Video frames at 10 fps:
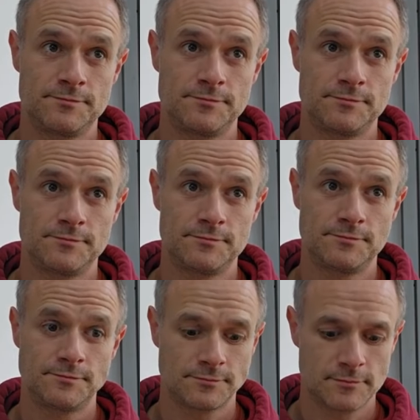
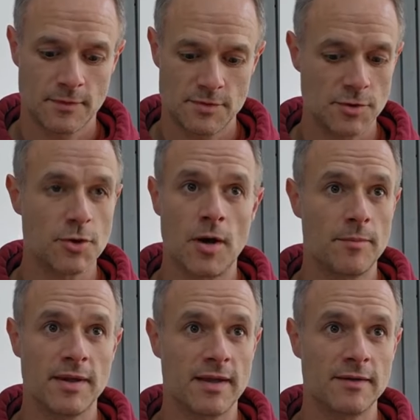so you
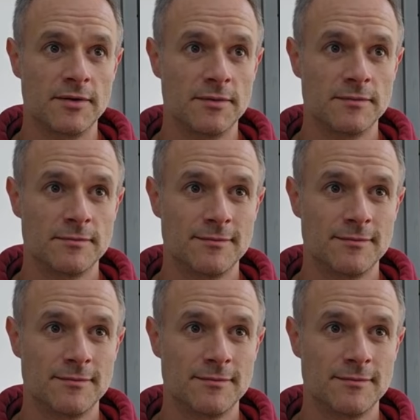can't pick, can you?